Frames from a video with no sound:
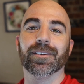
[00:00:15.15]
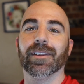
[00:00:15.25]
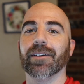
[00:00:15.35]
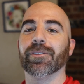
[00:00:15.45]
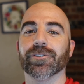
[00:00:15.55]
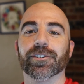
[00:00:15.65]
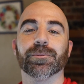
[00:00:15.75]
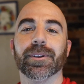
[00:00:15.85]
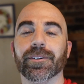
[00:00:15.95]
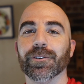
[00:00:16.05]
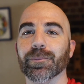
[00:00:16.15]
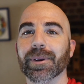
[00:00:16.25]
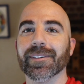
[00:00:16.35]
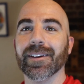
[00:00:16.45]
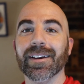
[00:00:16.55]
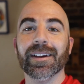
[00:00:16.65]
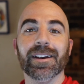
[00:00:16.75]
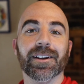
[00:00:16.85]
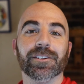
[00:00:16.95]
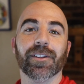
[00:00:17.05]
Life has just been too busy,
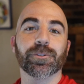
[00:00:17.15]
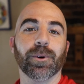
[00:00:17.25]
so that's